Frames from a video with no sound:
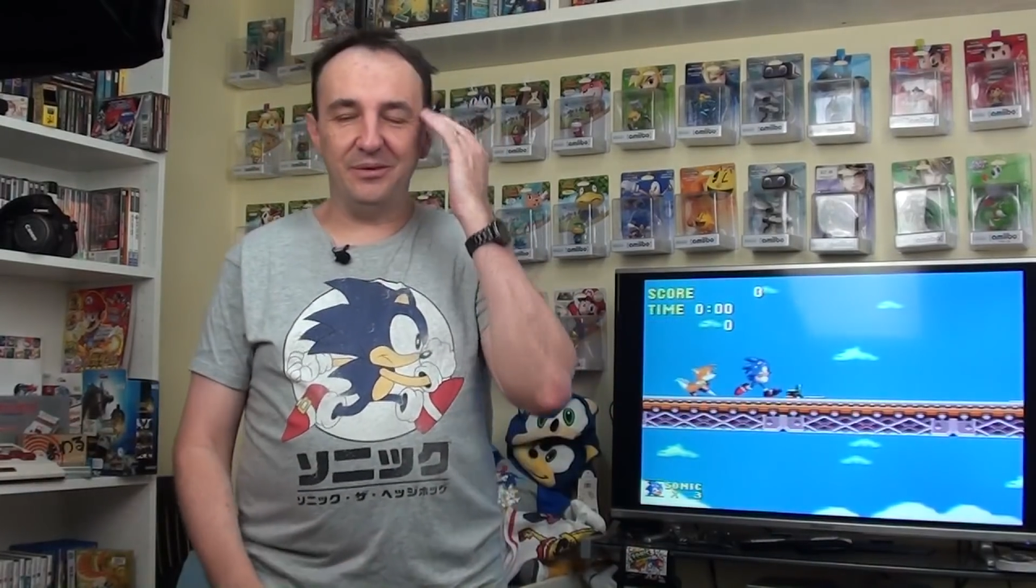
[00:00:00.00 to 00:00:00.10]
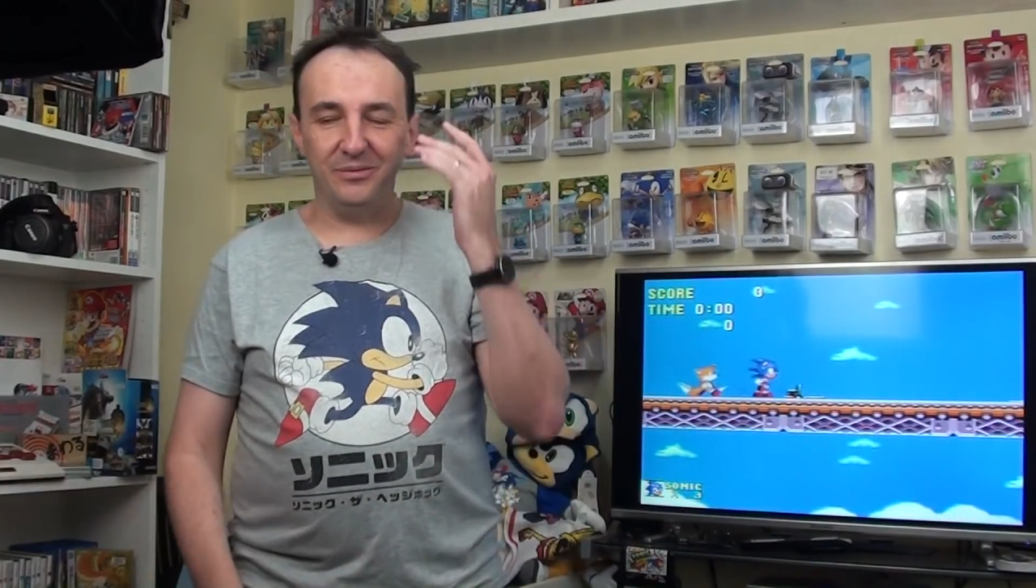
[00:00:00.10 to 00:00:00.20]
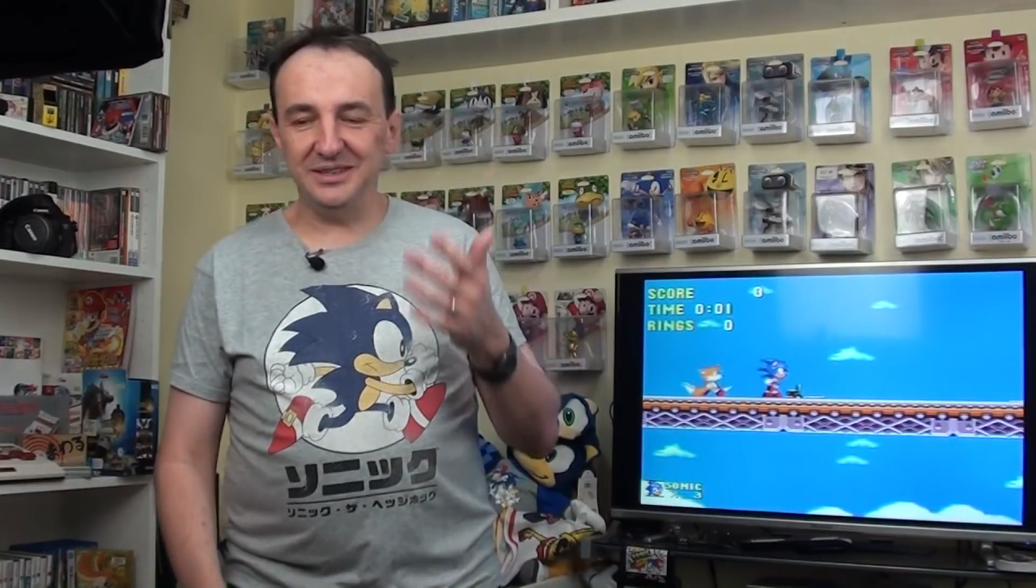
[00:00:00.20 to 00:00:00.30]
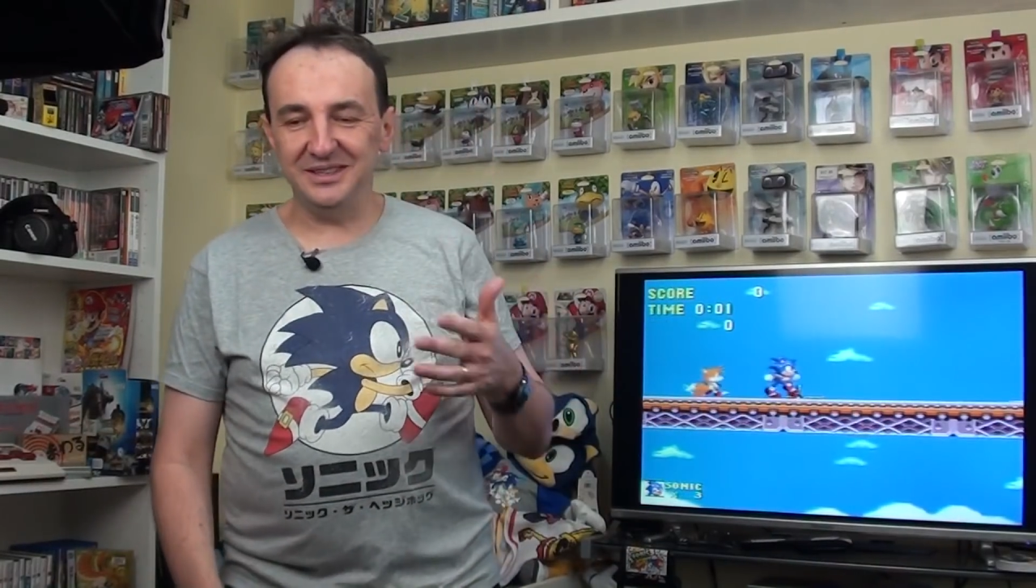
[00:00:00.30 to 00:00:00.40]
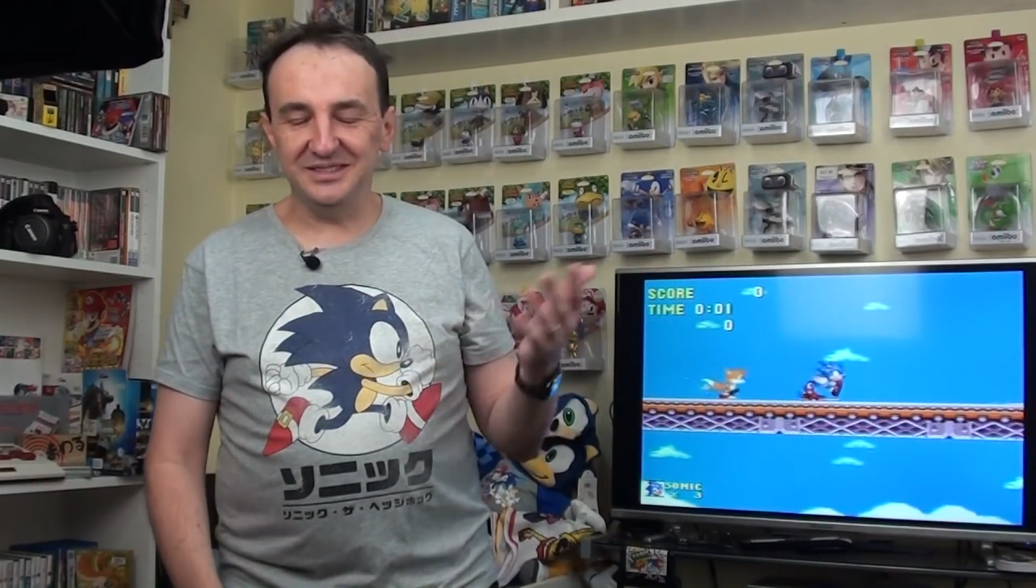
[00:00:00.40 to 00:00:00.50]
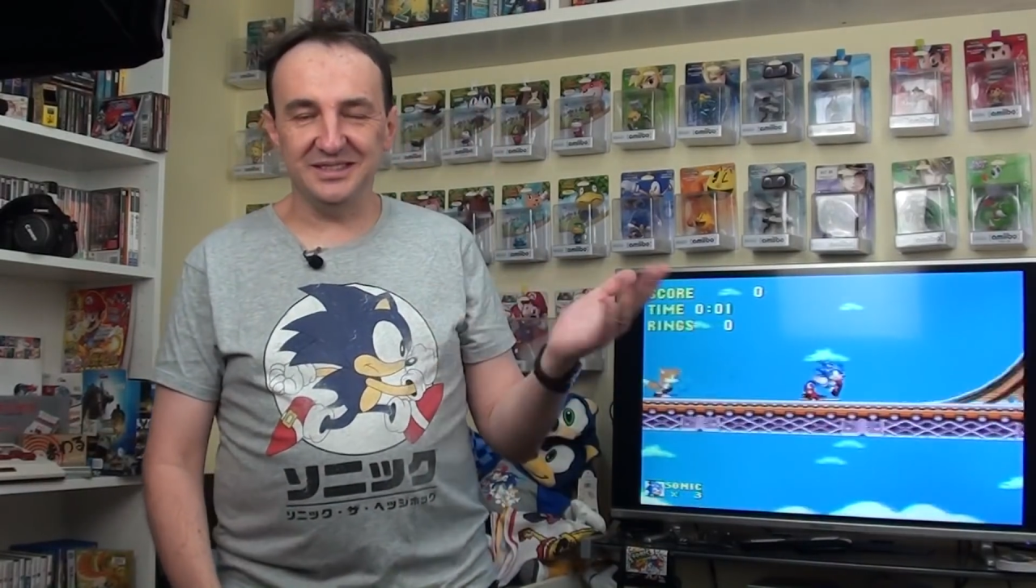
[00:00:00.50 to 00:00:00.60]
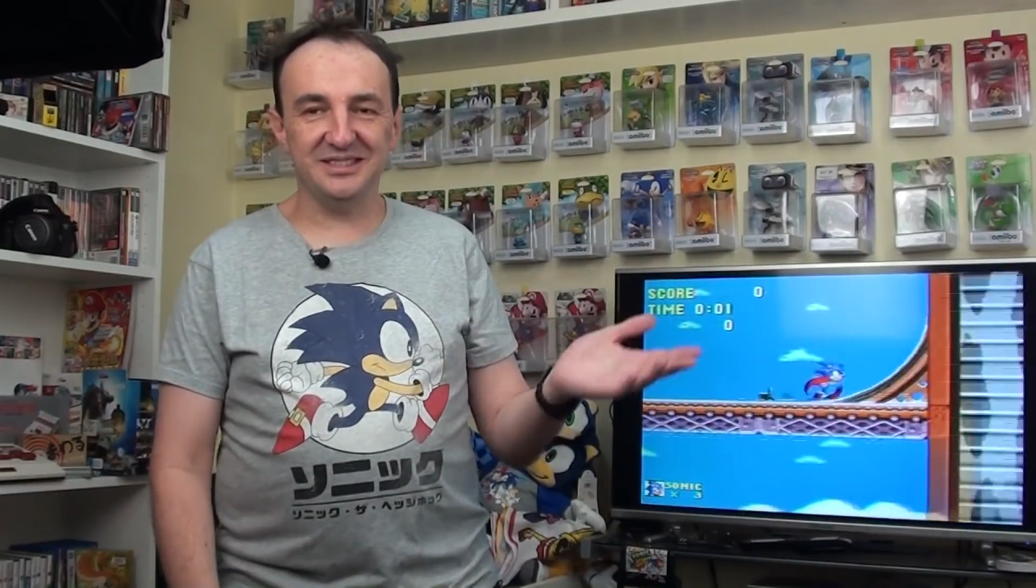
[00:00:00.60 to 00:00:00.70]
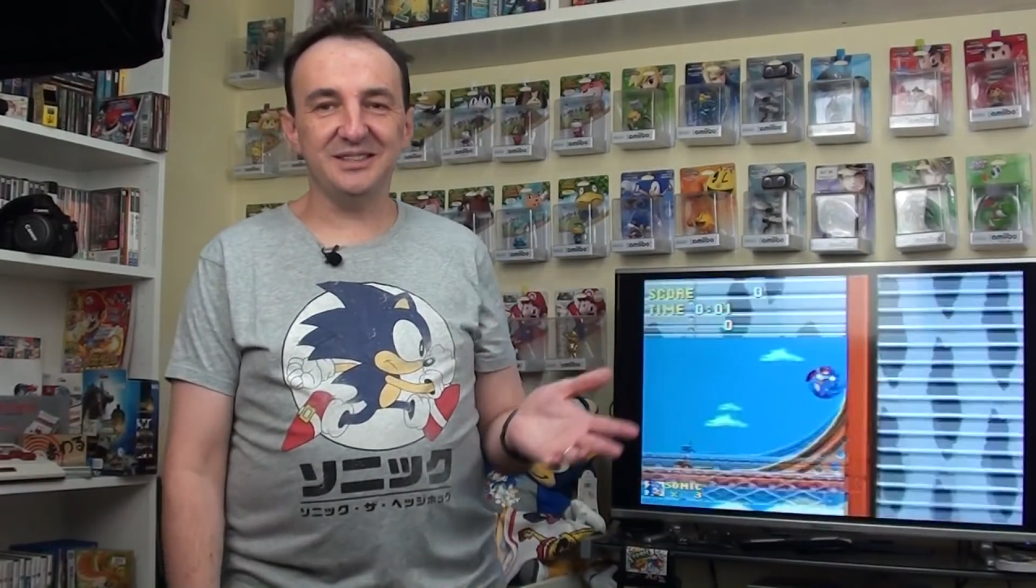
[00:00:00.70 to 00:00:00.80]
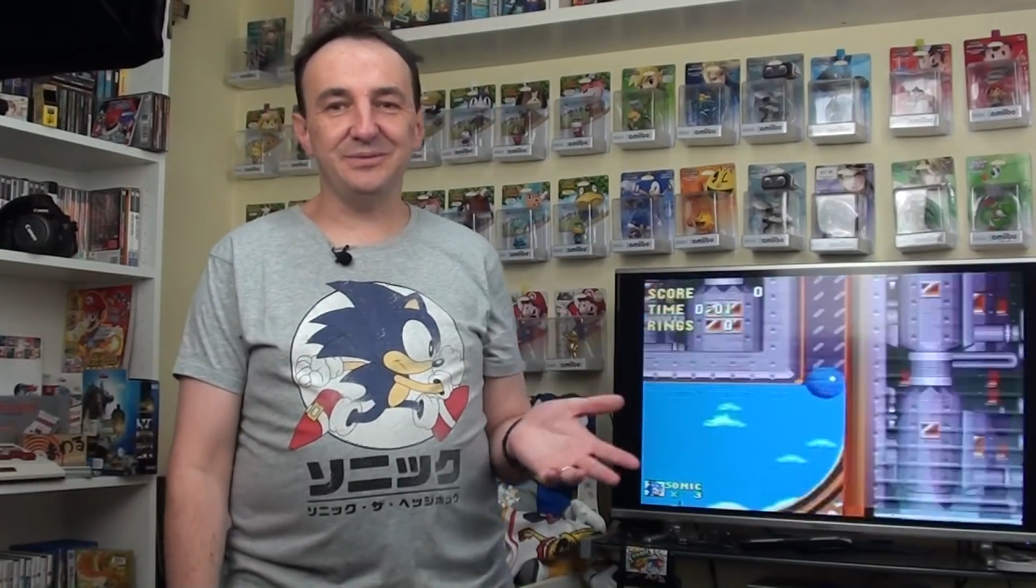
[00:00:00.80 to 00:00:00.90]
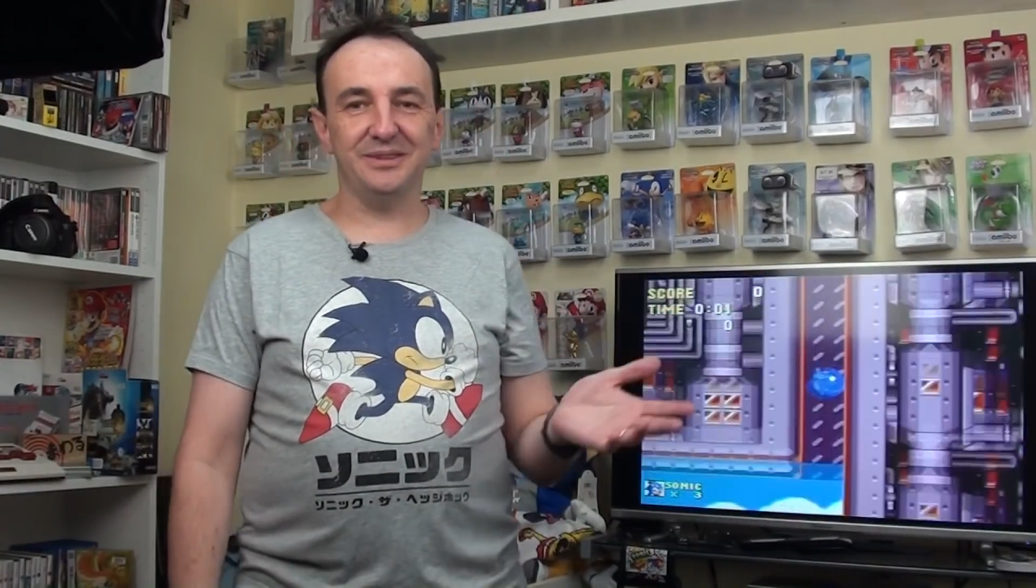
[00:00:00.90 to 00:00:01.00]
it and we did
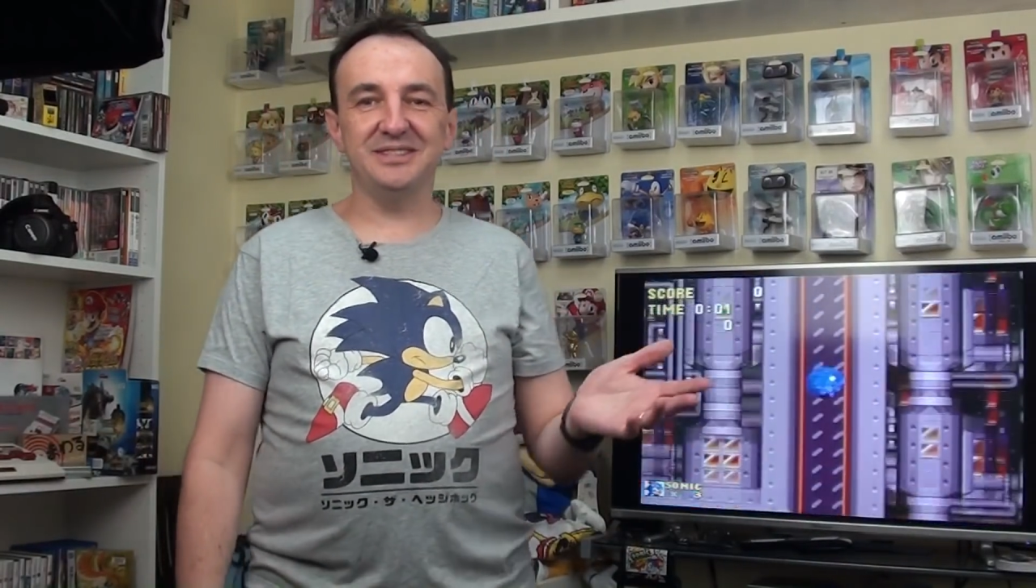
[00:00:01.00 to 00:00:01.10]
successfully